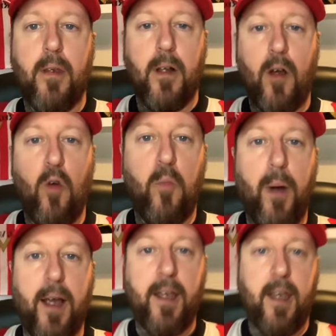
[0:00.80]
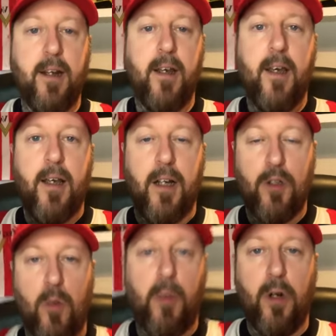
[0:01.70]
Hello, back again. I
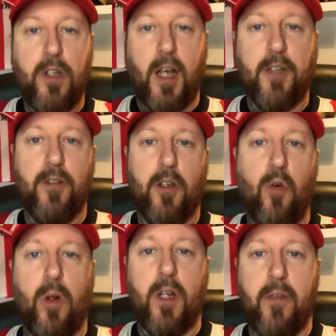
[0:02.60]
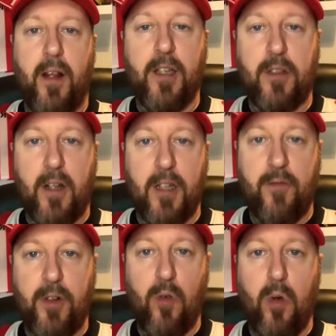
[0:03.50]
do apologise for the quality of the last the last
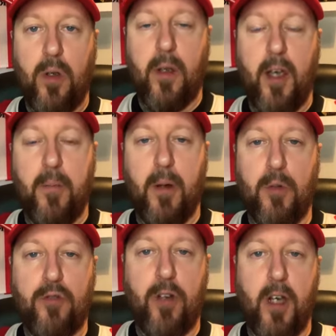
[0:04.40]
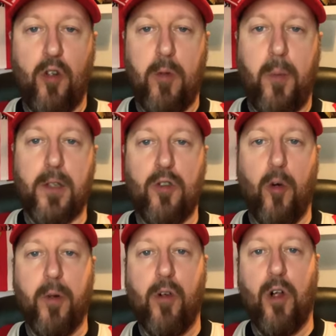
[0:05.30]
video. Um, I was trying to do my best
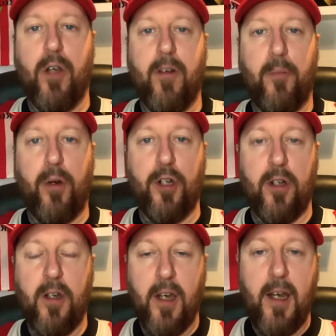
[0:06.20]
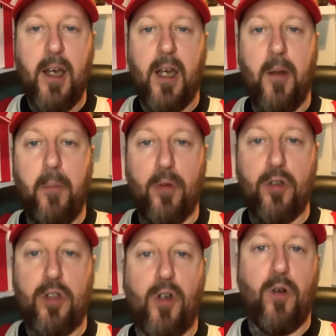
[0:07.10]
Norman Collier impression, um, but
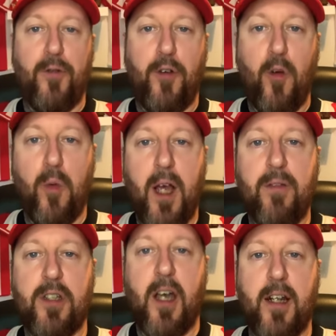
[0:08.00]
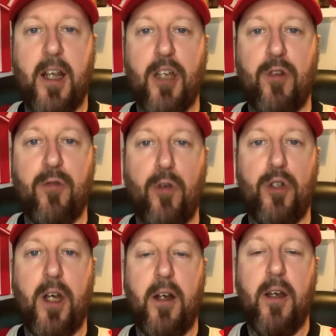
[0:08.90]
just to confirm, we have signed Nazariy
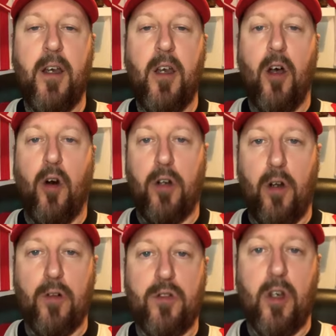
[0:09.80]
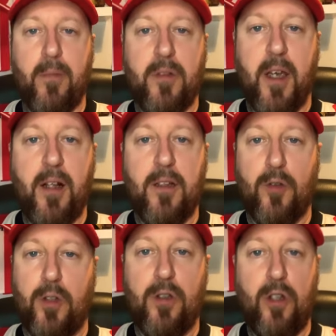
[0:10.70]
Rusyn on a long-term deal,
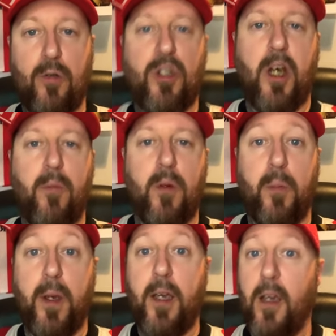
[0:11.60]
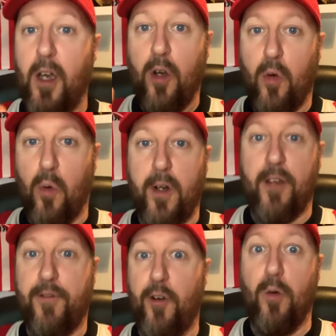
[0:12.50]
so the new chant will be "Only
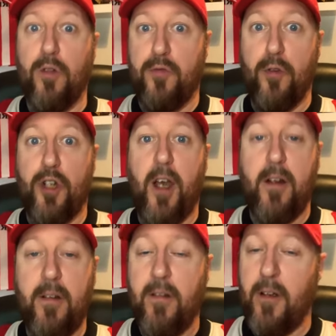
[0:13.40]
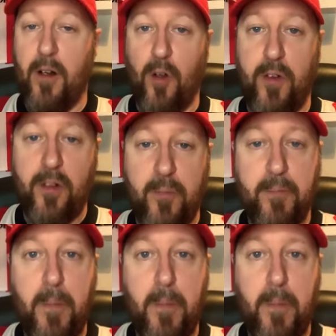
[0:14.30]
Fools Rusyn." Love it.